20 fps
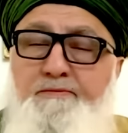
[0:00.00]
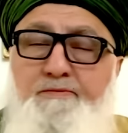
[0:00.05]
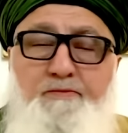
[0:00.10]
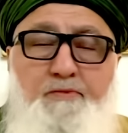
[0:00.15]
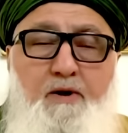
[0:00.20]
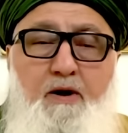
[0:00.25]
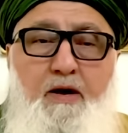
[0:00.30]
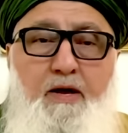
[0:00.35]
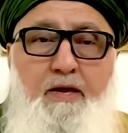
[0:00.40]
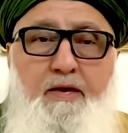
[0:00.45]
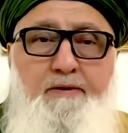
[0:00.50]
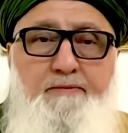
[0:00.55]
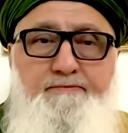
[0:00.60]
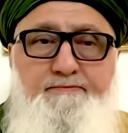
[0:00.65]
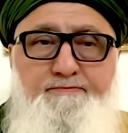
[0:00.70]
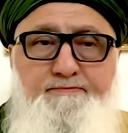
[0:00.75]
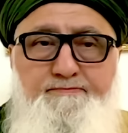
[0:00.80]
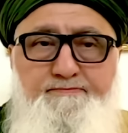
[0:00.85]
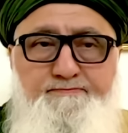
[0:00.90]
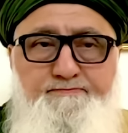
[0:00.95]
Why?
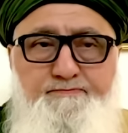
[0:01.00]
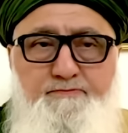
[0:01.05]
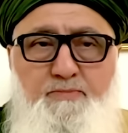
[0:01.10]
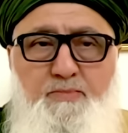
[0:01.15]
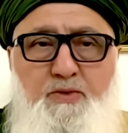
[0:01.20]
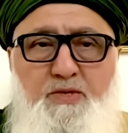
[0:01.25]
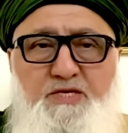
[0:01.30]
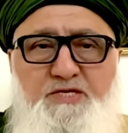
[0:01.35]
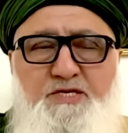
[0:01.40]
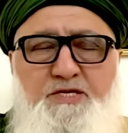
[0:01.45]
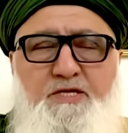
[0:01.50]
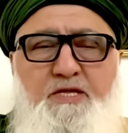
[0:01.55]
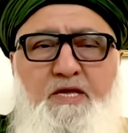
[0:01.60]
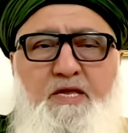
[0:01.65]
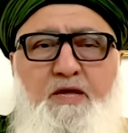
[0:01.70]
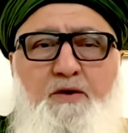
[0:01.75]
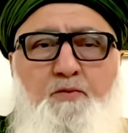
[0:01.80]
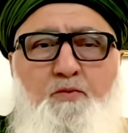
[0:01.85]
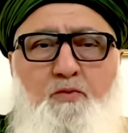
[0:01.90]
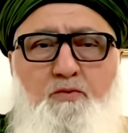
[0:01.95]
What is it
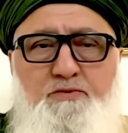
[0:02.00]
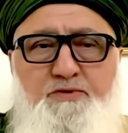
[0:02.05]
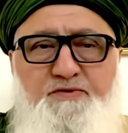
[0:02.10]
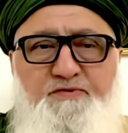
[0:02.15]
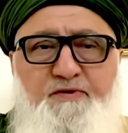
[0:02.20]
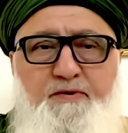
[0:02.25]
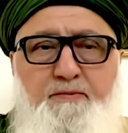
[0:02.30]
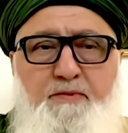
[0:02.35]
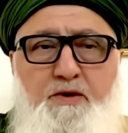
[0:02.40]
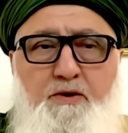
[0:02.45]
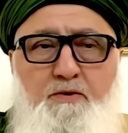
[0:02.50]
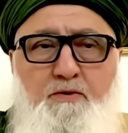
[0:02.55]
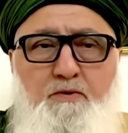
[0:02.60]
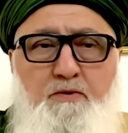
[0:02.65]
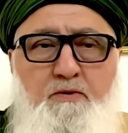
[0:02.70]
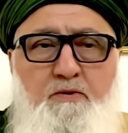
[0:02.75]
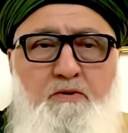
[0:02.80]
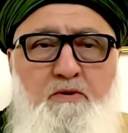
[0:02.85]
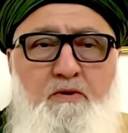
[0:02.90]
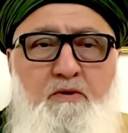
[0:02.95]
that he wants from you?
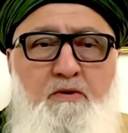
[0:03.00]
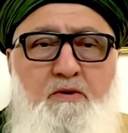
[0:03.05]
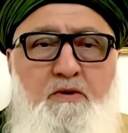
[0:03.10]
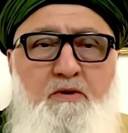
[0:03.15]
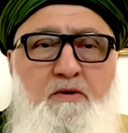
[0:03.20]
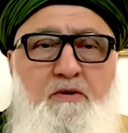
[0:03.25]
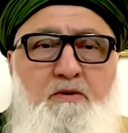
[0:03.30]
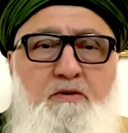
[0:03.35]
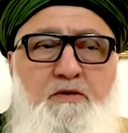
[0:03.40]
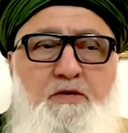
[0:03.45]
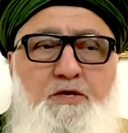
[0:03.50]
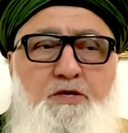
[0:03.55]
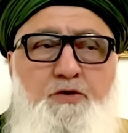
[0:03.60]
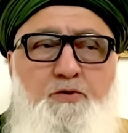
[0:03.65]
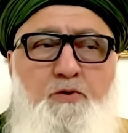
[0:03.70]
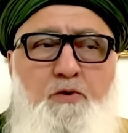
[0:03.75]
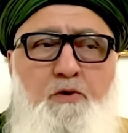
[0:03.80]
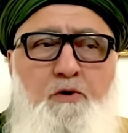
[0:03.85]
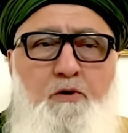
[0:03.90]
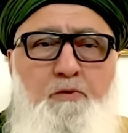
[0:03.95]
Did
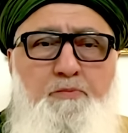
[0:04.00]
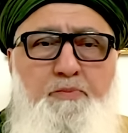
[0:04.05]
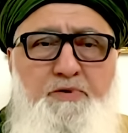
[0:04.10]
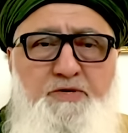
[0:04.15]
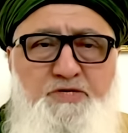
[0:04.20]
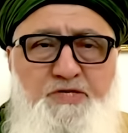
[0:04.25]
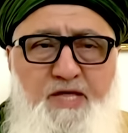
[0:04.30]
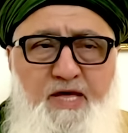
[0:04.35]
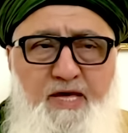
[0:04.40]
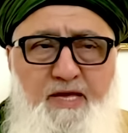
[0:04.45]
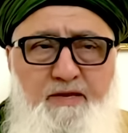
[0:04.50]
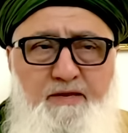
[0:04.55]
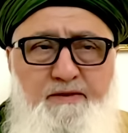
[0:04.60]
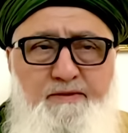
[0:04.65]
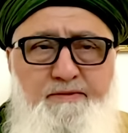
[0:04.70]
you accomplish that?